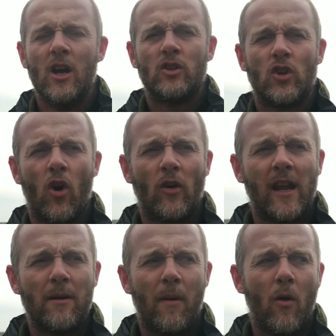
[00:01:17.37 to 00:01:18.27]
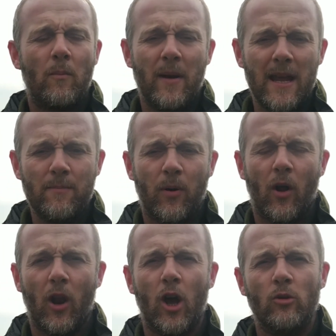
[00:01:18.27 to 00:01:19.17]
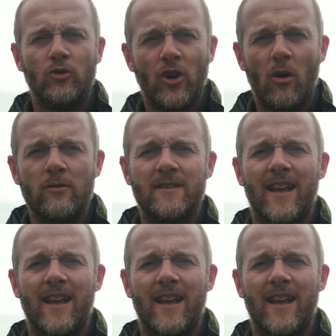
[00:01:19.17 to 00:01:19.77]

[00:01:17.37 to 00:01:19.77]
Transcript: talking about people who don't